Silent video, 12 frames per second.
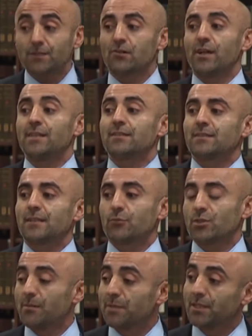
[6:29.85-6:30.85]
trends, that,
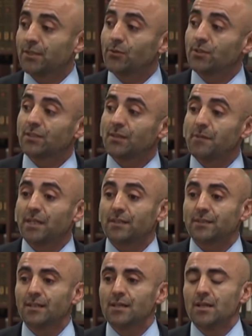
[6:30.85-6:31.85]
which I'm going to go into in a
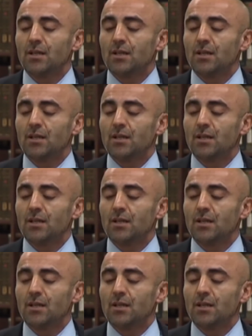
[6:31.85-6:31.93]
minute,